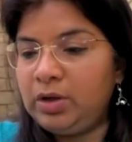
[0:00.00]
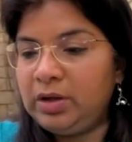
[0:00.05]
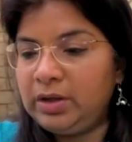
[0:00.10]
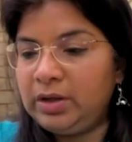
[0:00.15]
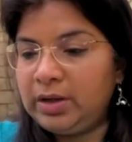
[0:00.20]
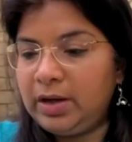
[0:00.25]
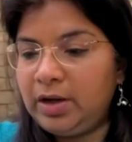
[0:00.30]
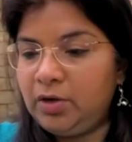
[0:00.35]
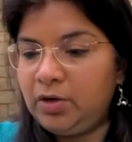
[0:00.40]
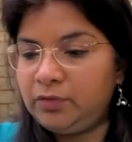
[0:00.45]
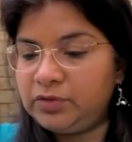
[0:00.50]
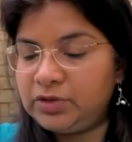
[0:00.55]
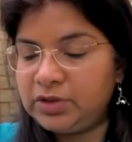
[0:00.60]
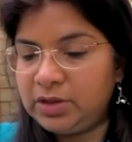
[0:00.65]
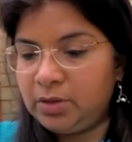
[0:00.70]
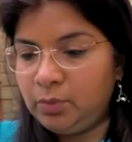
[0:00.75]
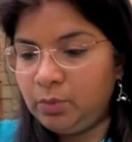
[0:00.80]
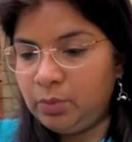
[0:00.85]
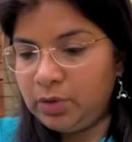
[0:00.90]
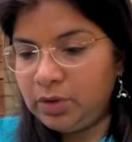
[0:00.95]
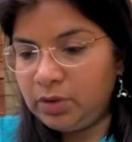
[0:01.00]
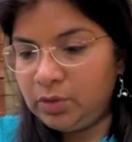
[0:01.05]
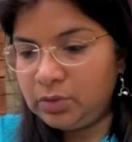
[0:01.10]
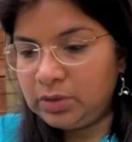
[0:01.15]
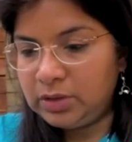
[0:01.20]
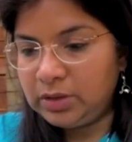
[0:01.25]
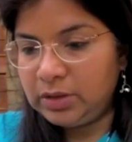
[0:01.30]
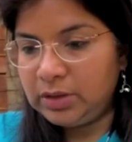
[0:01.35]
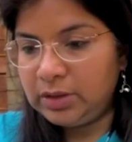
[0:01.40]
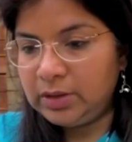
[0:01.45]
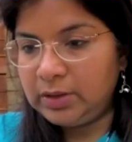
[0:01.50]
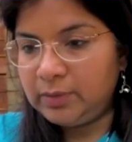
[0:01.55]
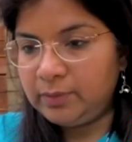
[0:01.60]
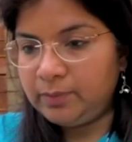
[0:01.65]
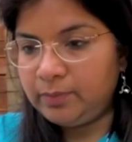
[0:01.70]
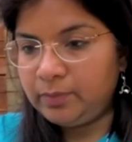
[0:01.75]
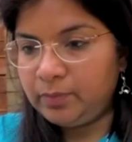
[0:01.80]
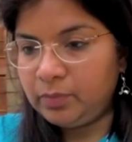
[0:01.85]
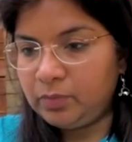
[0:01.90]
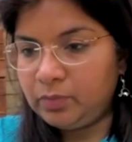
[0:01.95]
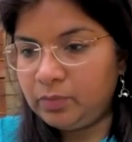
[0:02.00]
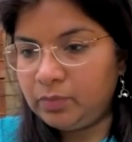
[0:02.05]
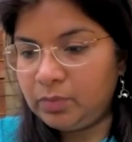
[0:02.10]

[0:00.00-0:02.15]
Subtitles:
what kind of time were you thinking?